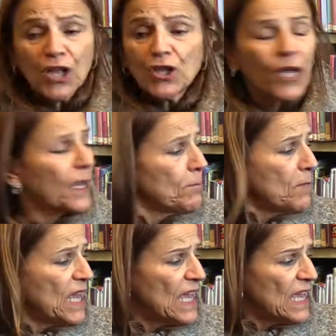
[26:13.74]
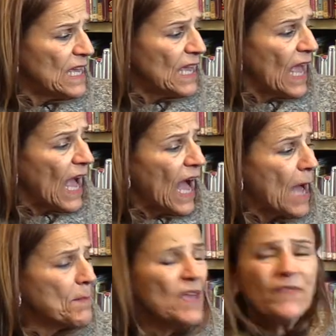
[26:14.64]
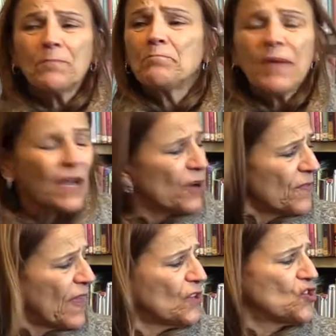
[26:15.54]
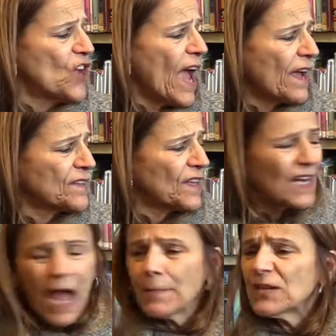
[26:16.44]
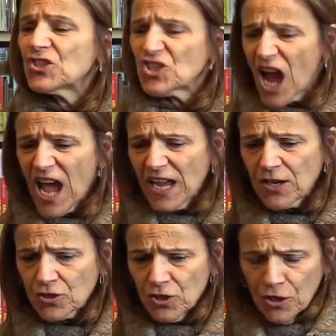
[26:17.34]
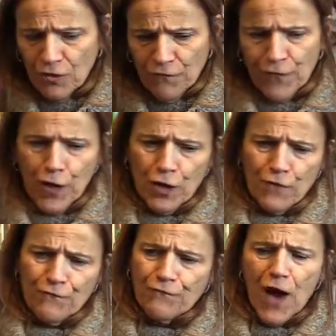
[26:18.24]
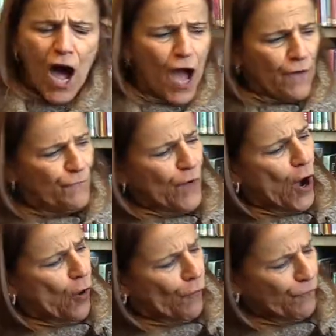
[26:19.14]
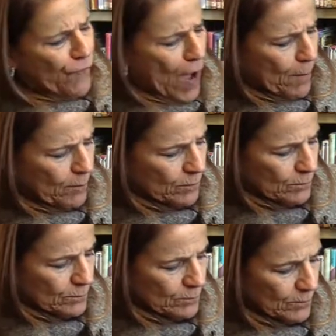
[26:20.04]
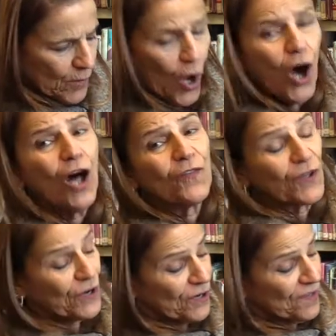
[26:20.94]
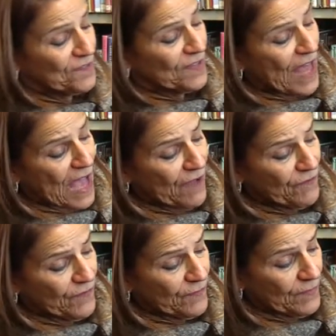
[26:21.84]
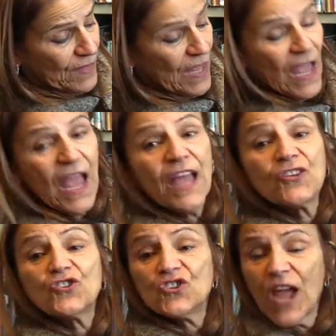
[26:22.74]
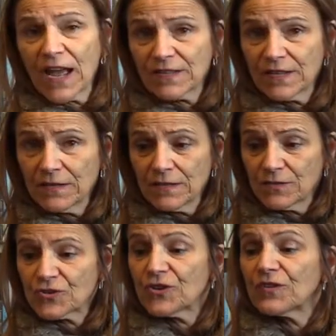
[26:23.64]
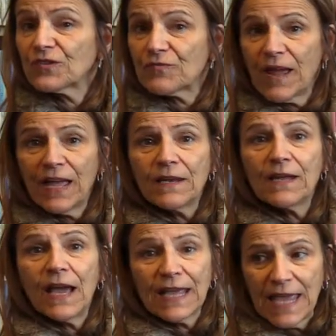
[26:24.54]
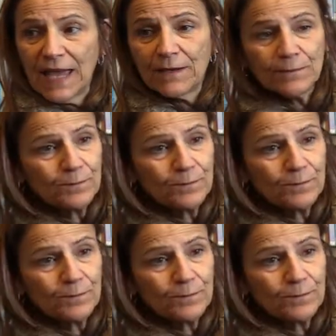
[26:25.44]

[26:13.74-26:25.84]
Look at me! I'm even bigger than Jackson! I'm a giant! Fee, fi, fo, fum! All the girls laugh, and Jackson turns red again.